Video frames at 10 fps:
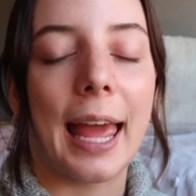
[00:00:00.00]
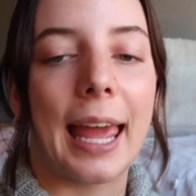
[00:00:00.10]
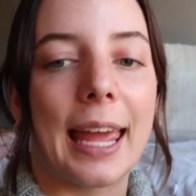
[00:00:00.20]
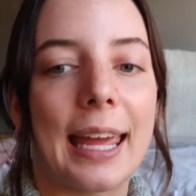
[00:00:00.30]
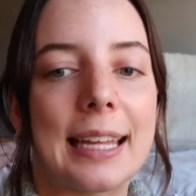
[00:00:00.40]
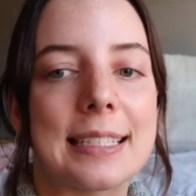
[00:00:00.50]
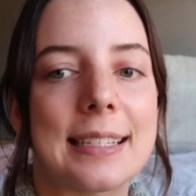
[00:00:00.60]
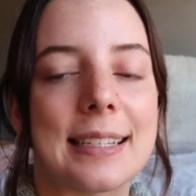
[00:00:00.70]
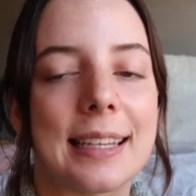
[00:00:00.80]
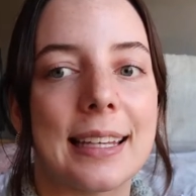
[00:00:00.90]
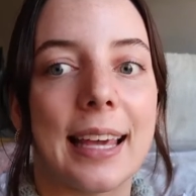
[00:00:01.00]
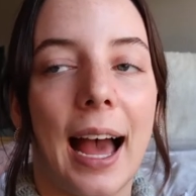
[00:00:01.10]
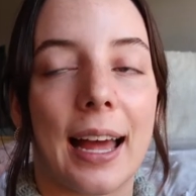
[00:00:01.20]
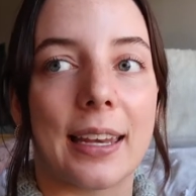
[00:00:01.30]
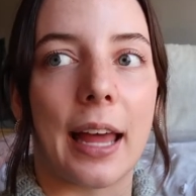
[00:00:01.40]
And
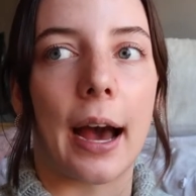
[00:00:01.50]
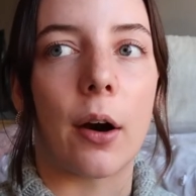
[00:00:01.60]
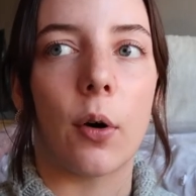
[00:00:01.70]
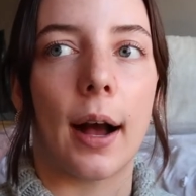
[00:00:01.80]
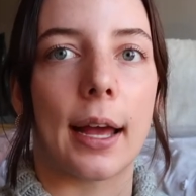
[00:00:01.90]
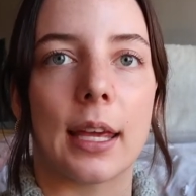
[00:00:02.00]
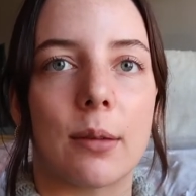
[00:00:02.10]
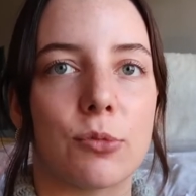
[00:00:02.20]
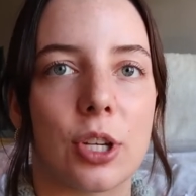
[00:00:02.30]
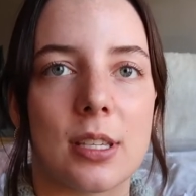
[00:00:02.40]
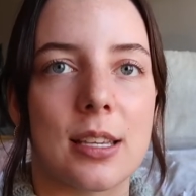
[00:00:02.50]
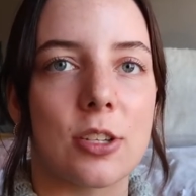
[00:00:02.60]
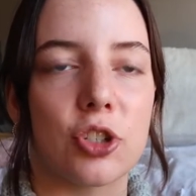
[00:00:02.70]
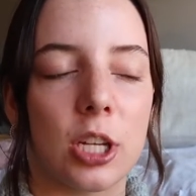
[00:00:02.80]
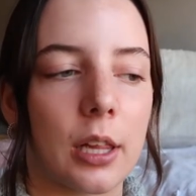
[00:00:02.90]
yeah, now I am just
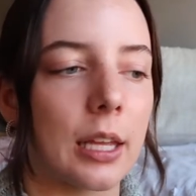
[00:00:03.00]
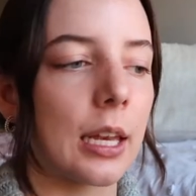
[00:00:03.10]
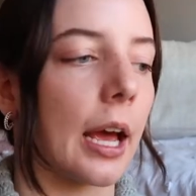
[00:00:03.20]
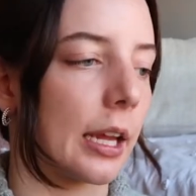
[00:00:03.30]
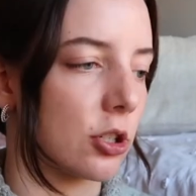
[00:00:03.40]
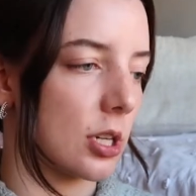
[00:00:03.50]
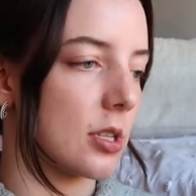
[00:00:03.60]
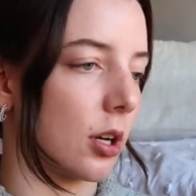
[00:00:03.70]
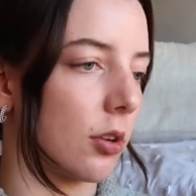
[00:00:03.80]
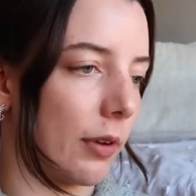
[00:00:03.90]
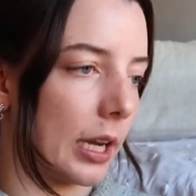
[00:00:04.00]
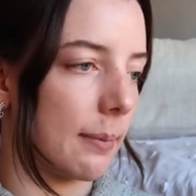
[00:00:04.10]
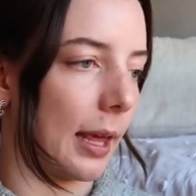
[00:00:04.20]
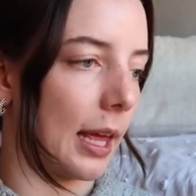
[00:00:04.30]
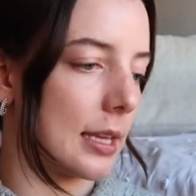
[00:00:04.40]
chilling. I actually started
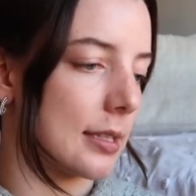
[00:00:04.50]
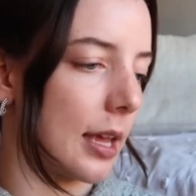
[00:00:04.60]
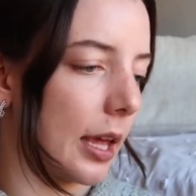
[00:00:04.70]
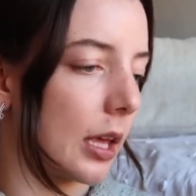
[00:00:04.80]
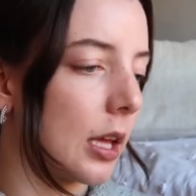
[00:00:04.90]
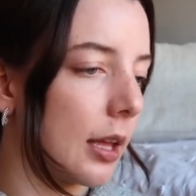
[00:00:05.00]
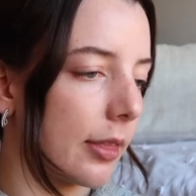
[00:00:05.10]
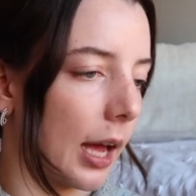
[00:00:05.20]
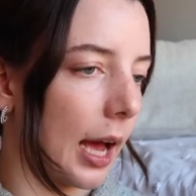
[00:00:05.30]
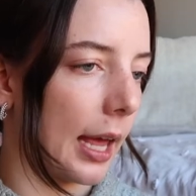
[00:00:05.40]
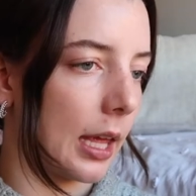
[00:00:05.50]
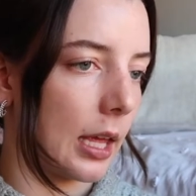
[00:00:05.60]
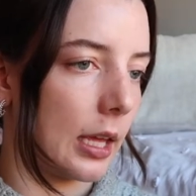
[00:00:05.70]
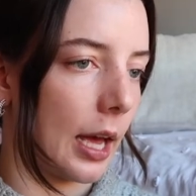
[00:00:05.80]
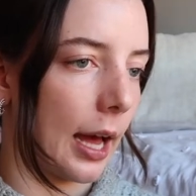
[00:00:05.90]
writing my essay that I
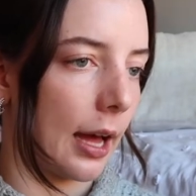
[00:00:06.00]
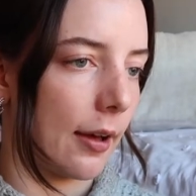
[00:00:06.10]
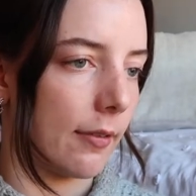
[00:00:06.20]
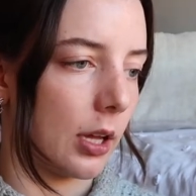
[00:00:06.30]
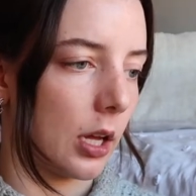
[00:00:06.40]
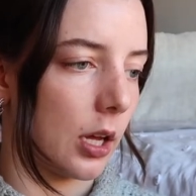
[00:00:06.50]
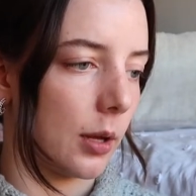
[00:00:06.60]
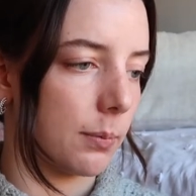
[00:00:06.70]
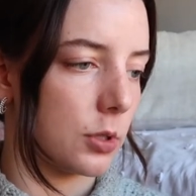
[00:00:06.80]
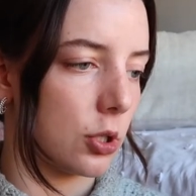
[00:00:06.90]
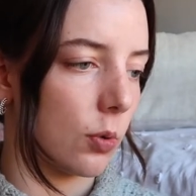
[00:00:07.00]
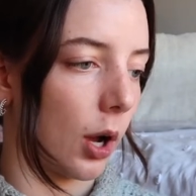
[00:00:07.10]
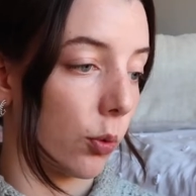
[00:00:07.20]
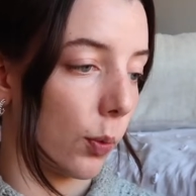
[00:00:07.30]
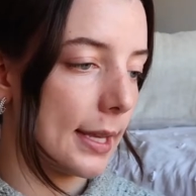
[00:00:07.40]
have um, due
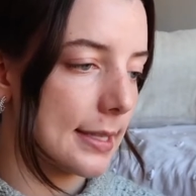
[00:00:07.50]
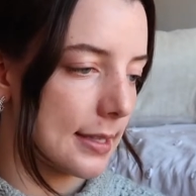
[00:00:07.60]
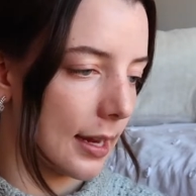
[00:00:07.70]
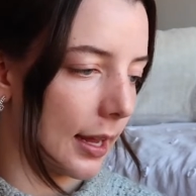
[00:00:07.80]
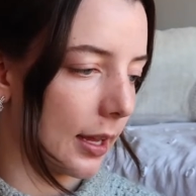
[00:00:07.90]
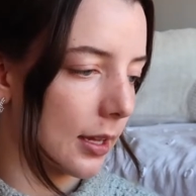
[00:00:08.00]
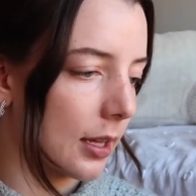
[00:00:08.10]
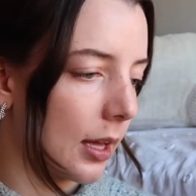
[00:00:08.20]
on Wednesday.